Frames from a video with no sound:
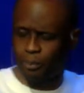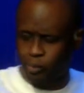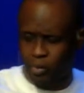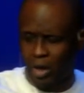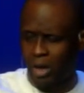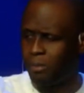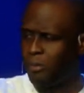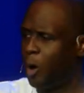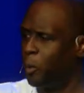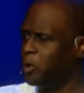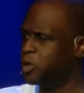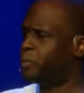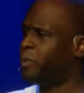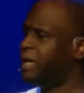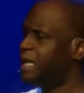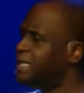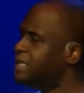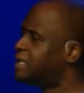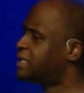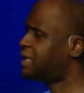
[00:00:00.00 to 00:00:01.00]
prayer moments. But
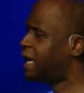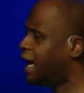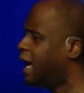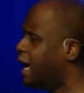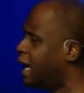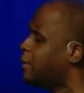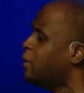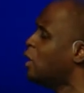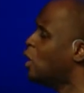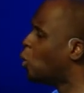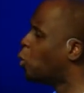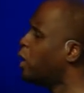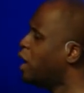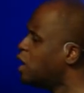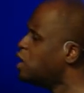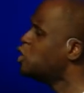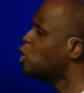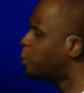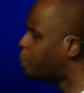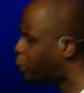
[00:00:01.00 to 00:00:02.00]
he's saying,
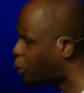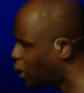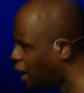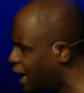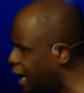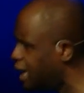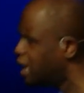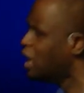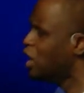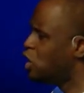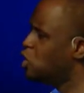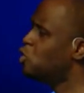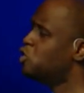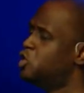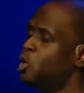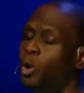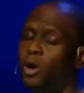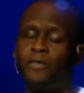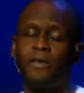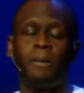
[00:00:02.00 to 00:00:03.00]
when you pray, you
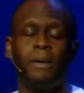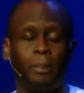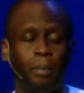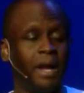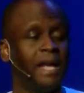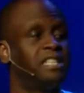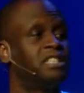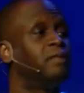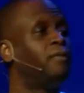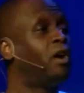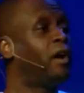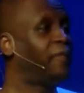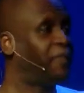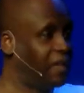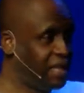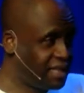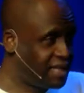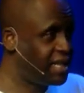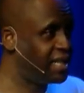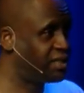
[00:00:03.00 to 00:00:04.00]
do it from a place of
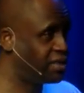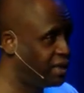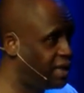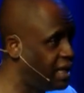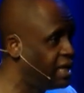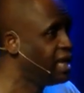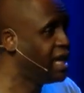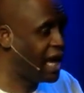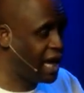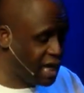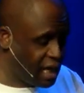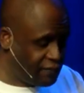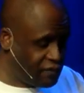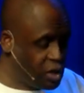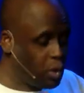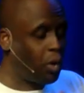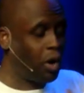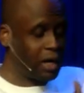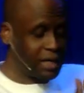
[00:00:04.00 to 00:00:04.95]
authenticity. And if you are